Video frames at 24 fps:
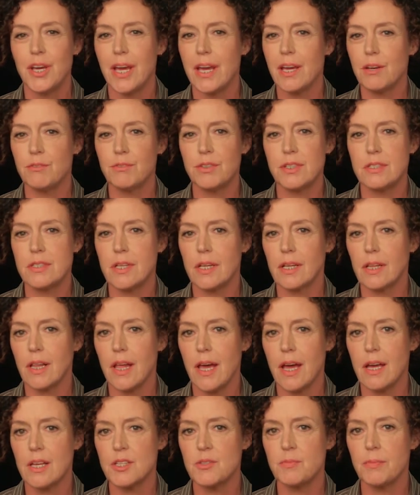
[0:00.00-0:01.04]
every single
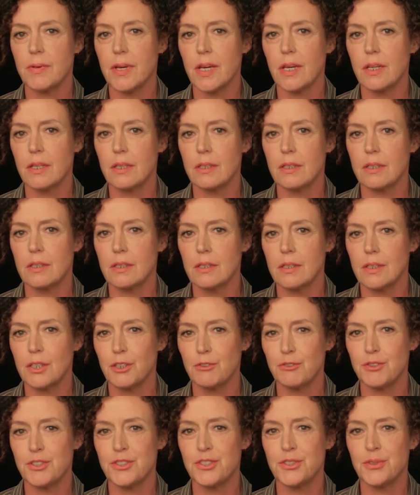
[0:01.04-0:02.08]
aspect
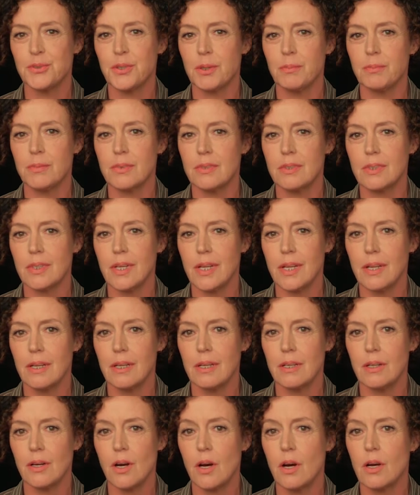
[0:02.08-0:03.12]
of the script,
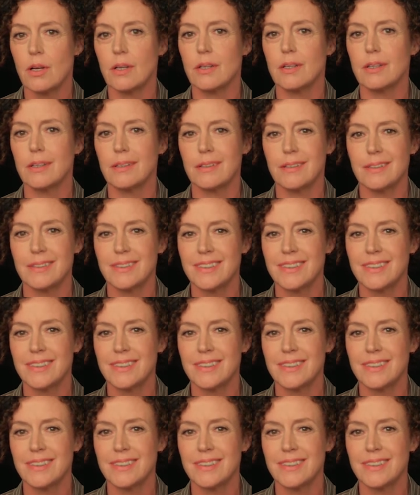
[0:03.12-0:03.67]
and honored